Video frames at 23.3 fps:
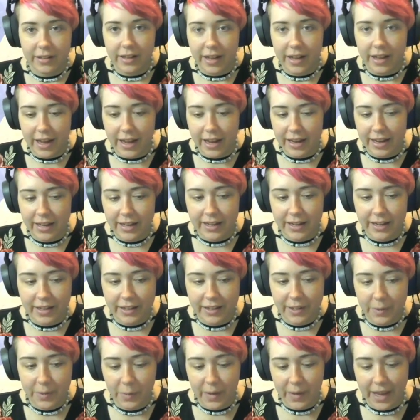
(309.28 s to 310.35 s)
adding
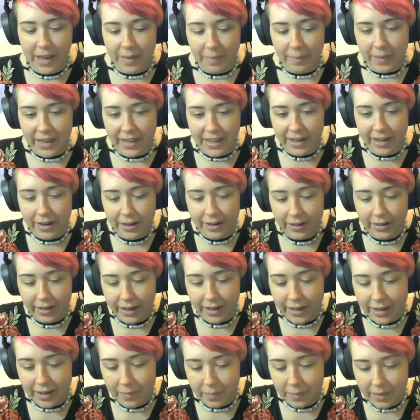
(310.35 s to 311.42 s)
another white bead
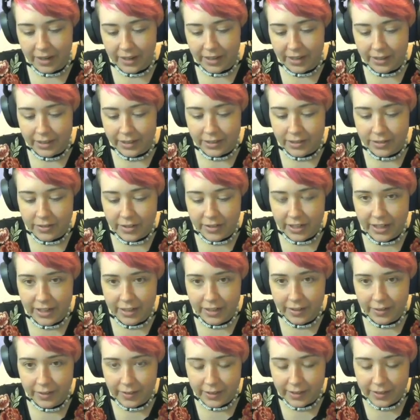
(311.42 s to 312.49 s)
and putting the string
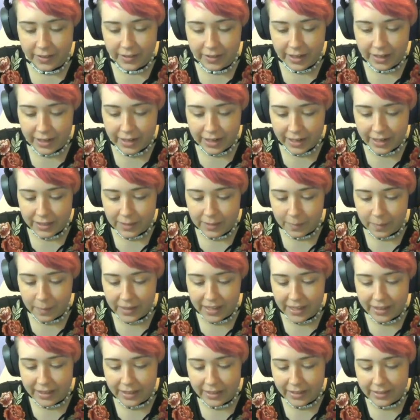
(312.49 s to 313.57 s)
through the next
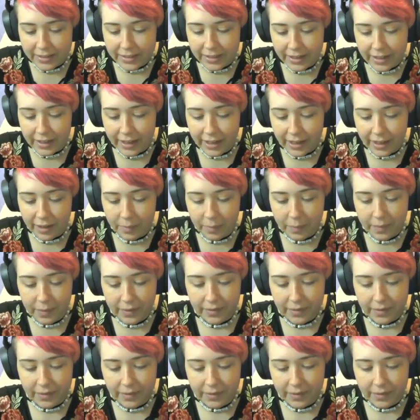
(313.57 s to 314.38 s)
bead that's sticking up,